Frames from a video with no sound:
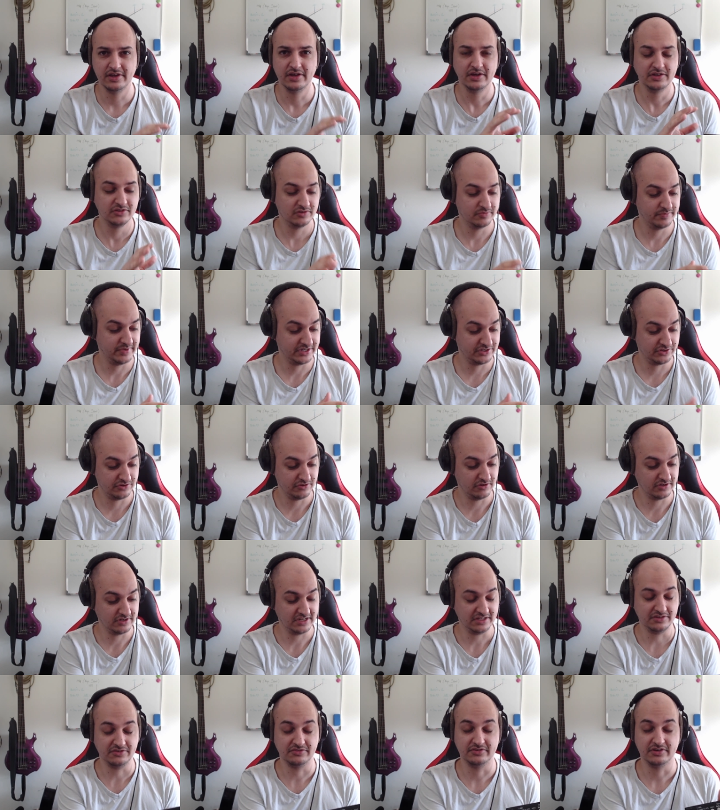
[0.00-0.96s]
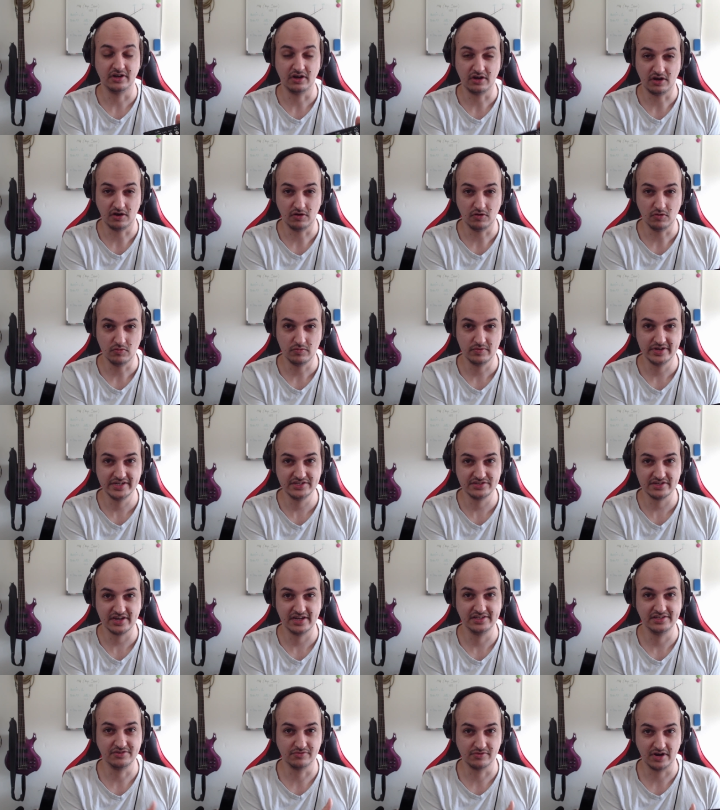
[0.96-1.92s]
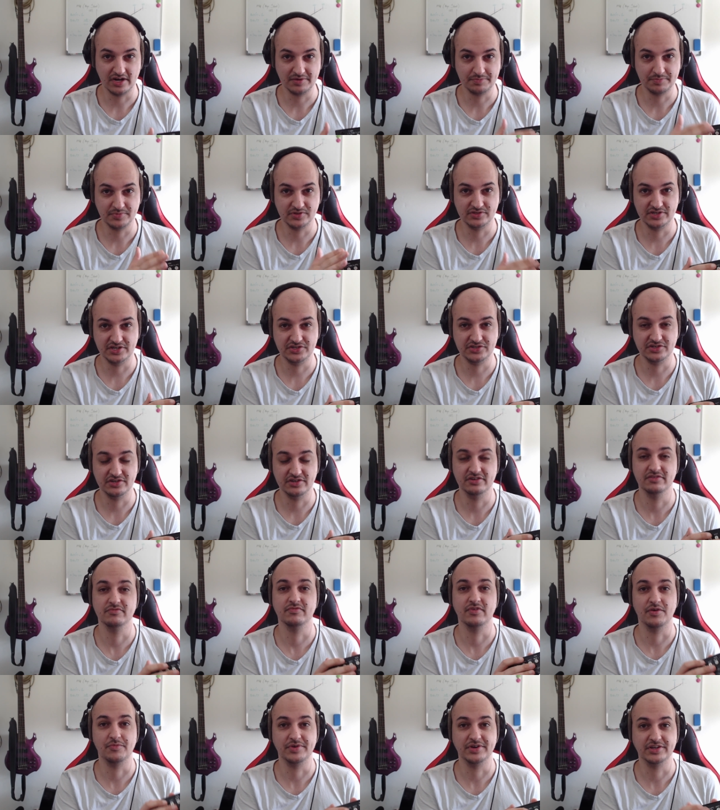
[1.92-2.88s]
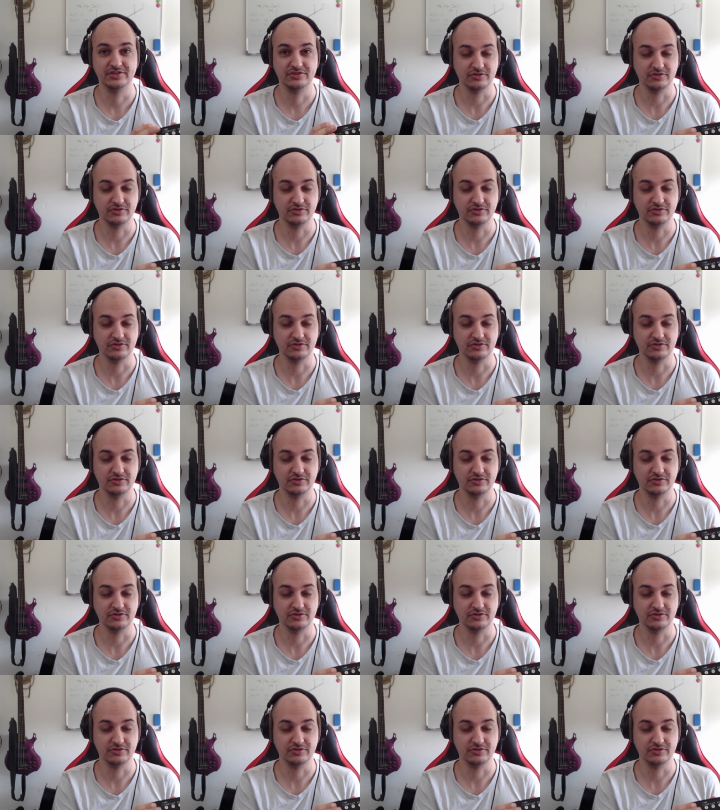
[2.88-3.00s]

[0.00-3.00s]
to make sure that they are always at the right position when we